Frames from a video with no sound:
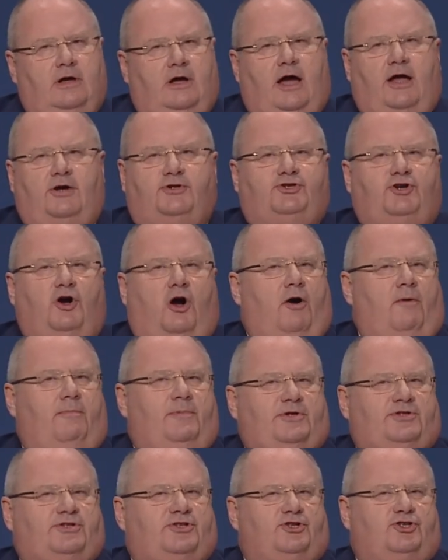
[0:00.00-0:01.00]
our job
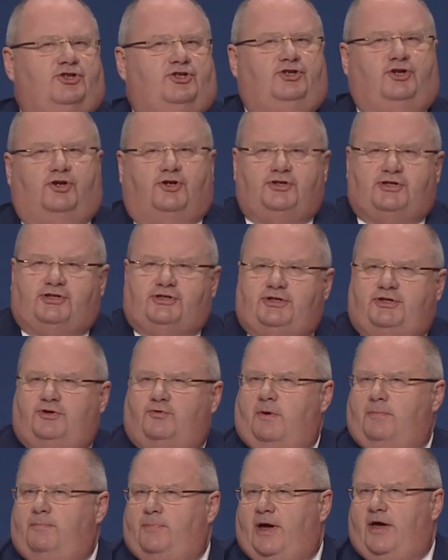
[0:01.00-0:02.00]
isn't just to
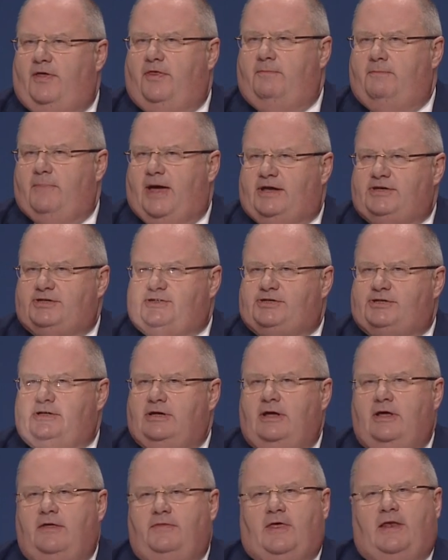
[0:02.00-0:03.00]
repair the mess
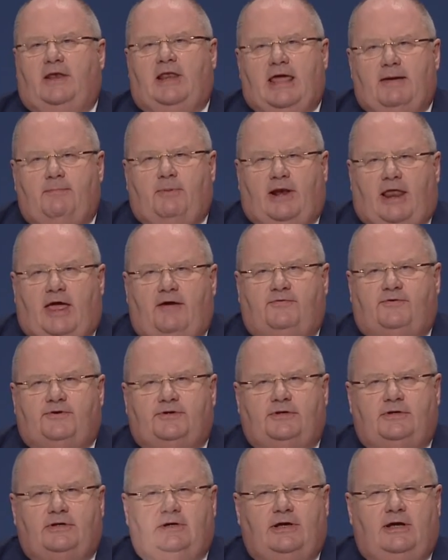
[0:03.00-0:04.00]
that Labour left.